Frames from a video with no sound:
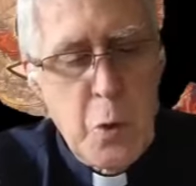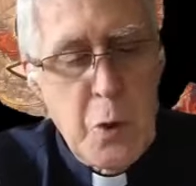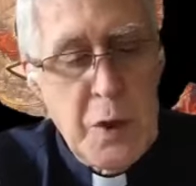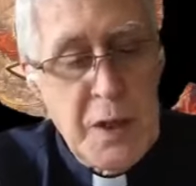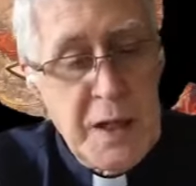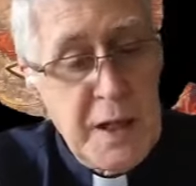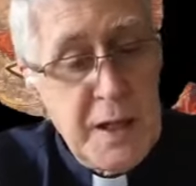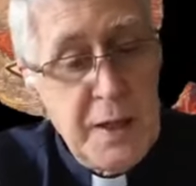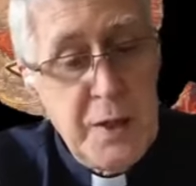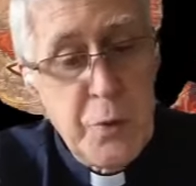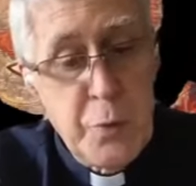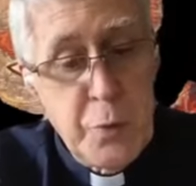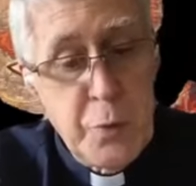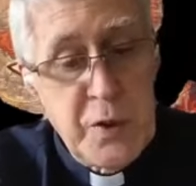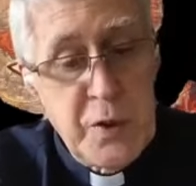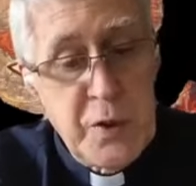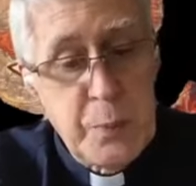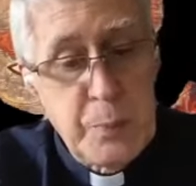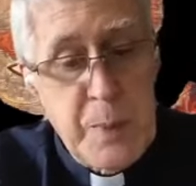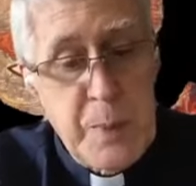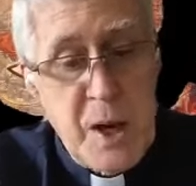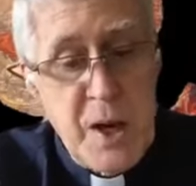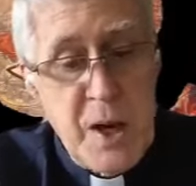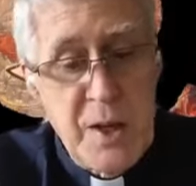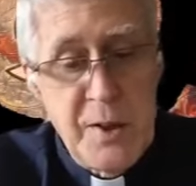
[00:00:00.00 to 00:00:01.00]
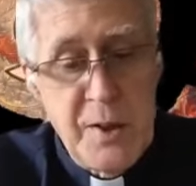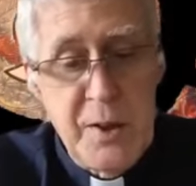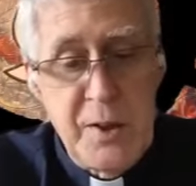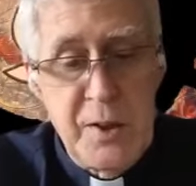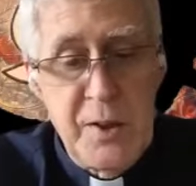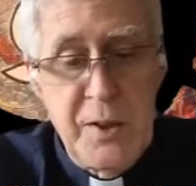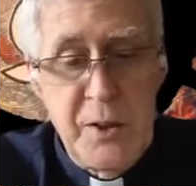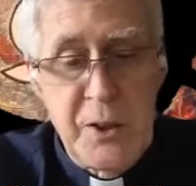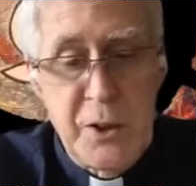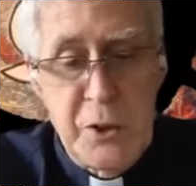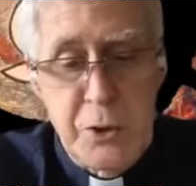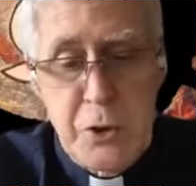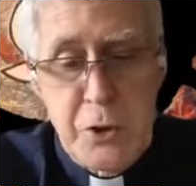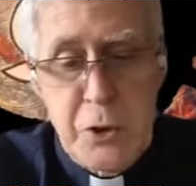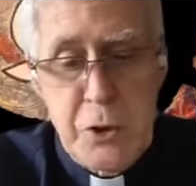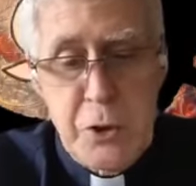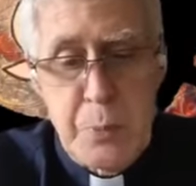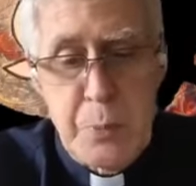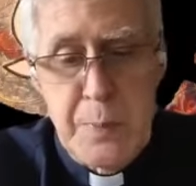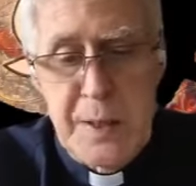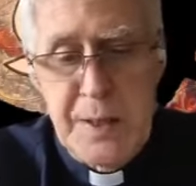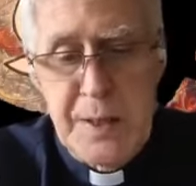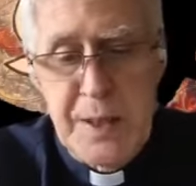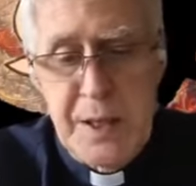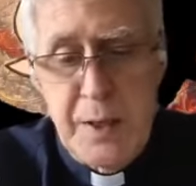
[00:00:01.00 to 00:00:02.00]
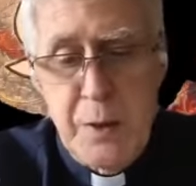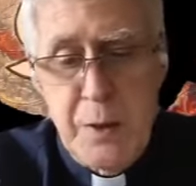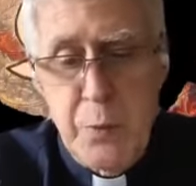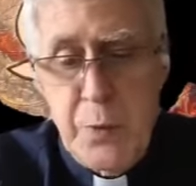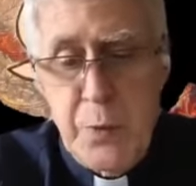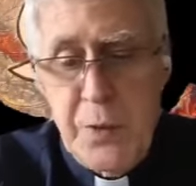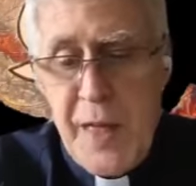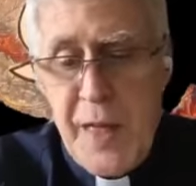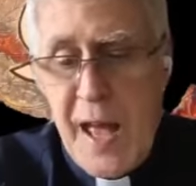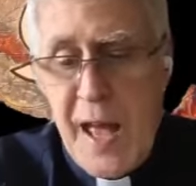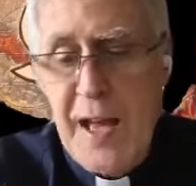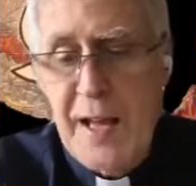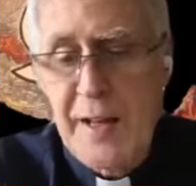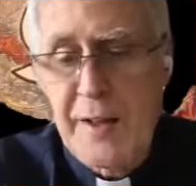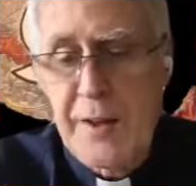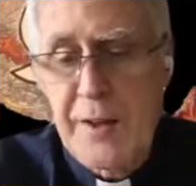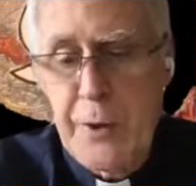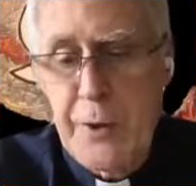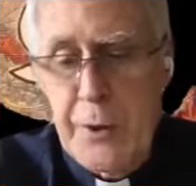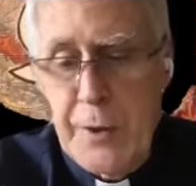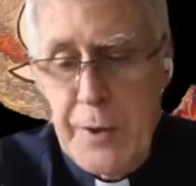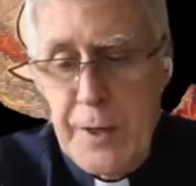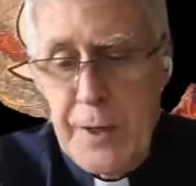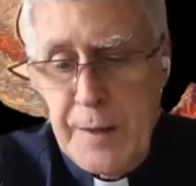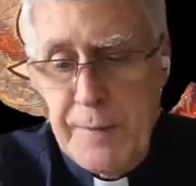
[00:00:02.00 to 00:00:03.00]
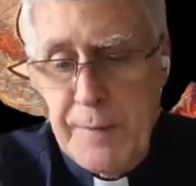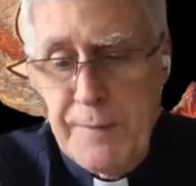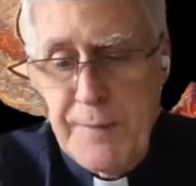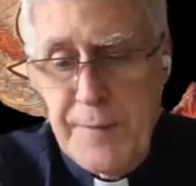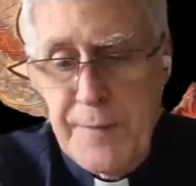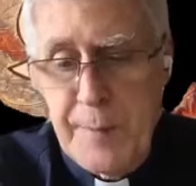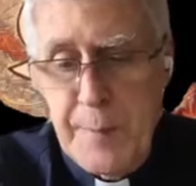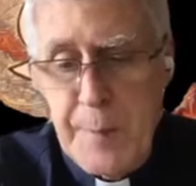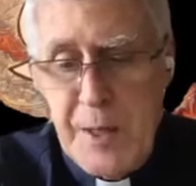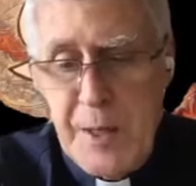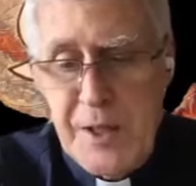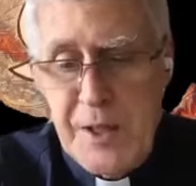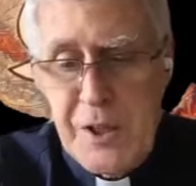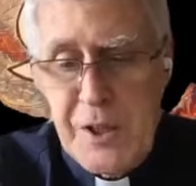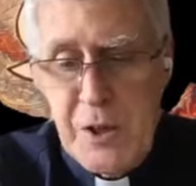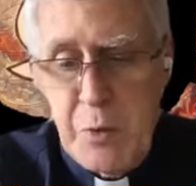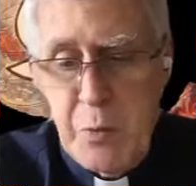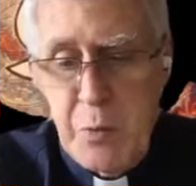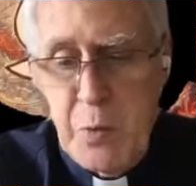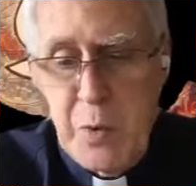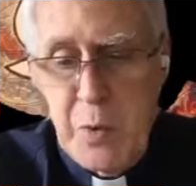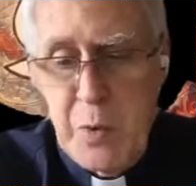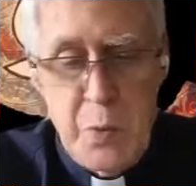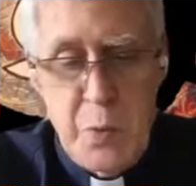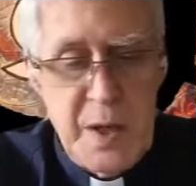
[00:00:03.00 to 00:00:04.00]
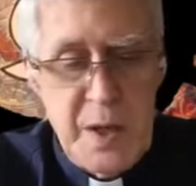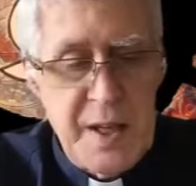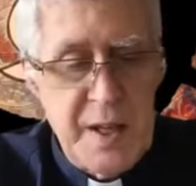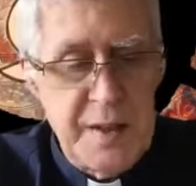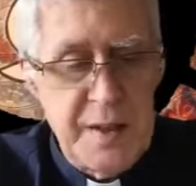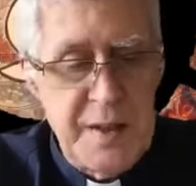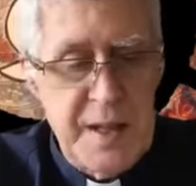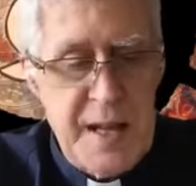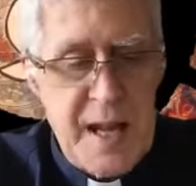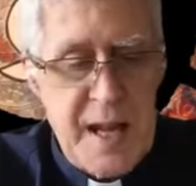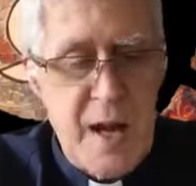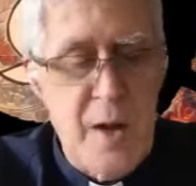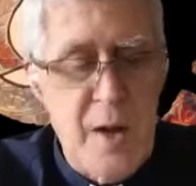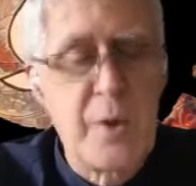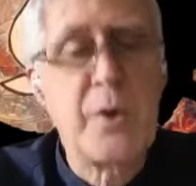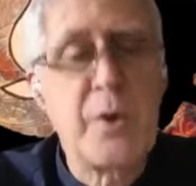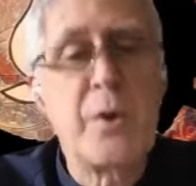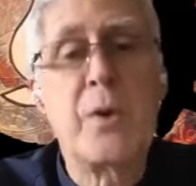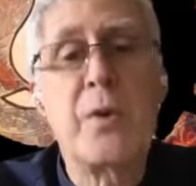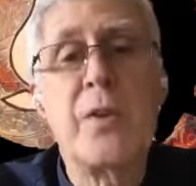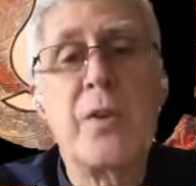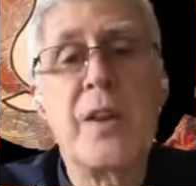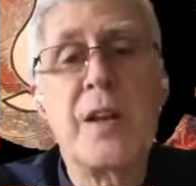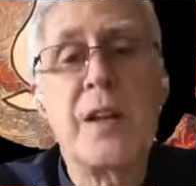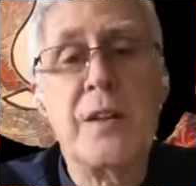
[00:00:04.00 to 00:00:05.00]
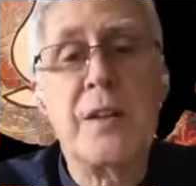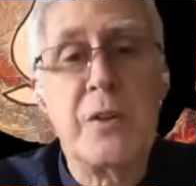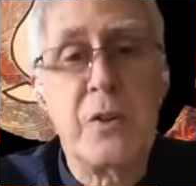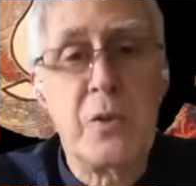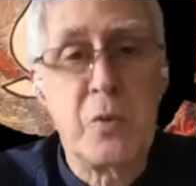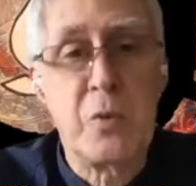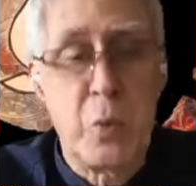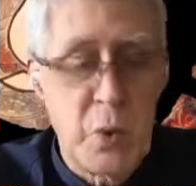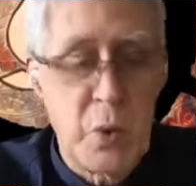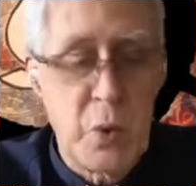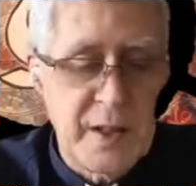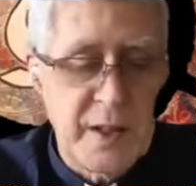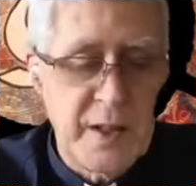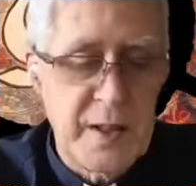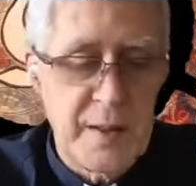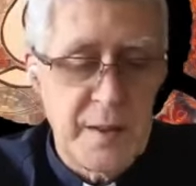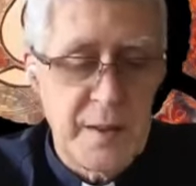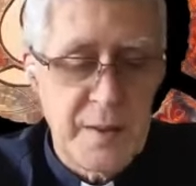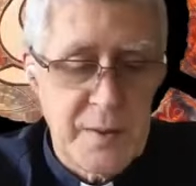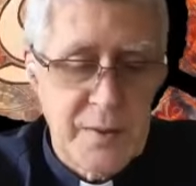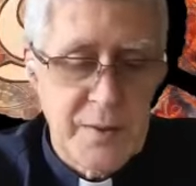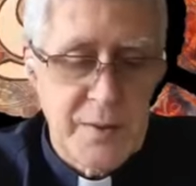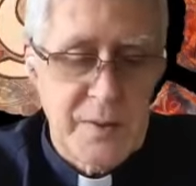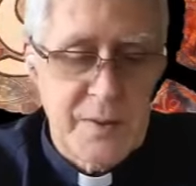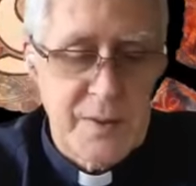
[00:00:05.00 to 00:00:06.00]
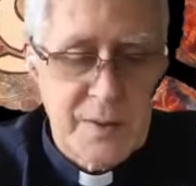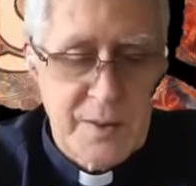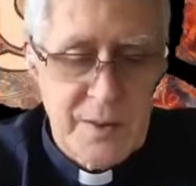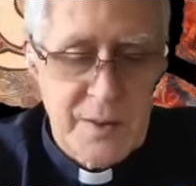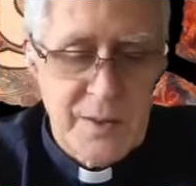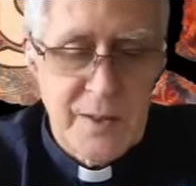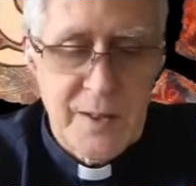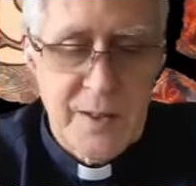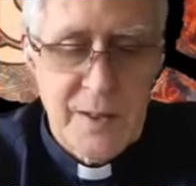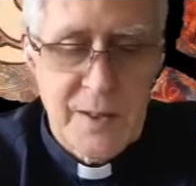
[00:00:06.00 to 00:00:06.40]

We need to respond on social media with accurate information when we encounter these weeds.